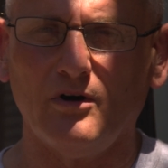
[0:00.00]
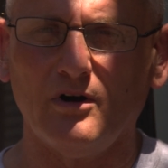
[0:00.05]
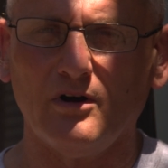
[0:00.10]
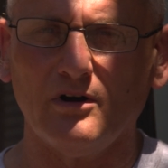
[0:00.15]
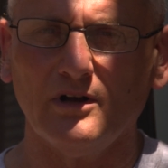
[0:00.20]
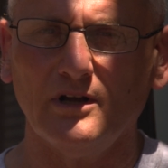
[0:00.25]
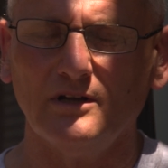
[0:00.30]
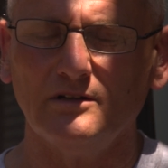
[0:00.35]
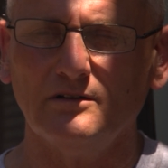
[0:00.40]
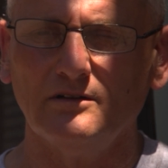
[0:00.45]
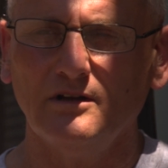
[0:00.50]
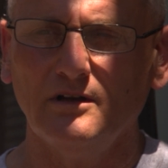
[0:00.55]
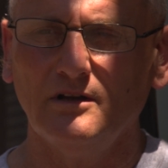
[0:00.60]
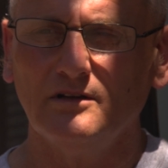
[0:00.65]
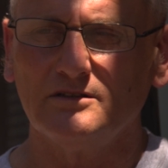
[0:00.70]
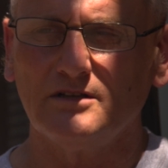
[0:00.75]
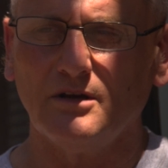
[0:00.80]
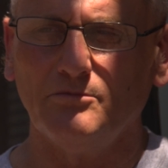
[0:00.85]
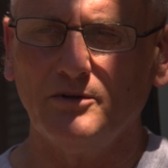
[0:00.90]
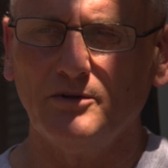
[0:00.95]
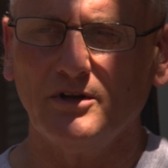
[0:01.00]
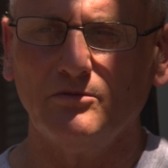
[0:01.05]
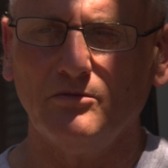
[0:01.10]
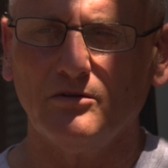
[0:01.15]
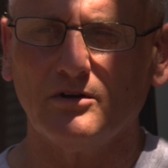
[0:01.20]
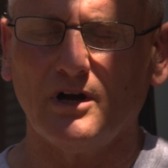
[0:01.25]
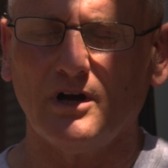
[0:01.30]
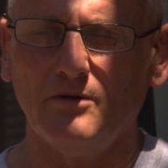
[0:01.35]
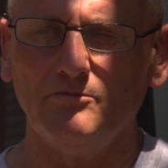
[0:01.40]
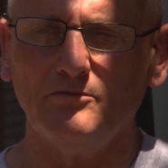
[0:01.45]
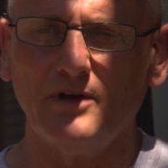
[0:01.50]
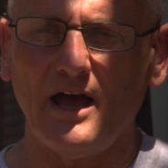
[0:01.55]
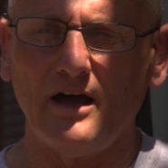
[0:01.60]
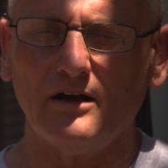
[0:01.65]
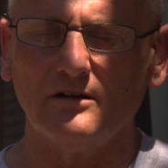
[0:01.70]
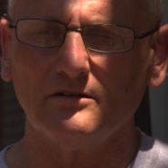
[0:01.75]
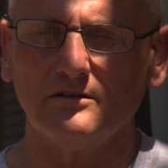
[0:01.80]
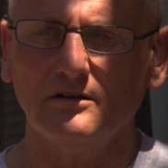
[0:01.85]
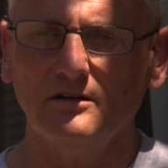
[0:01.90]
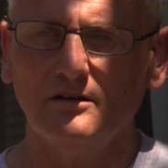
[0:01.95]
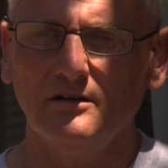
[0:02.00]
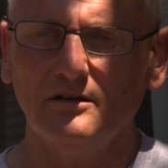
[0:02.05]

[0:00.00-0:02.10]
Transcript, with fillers: are, and somebody will come out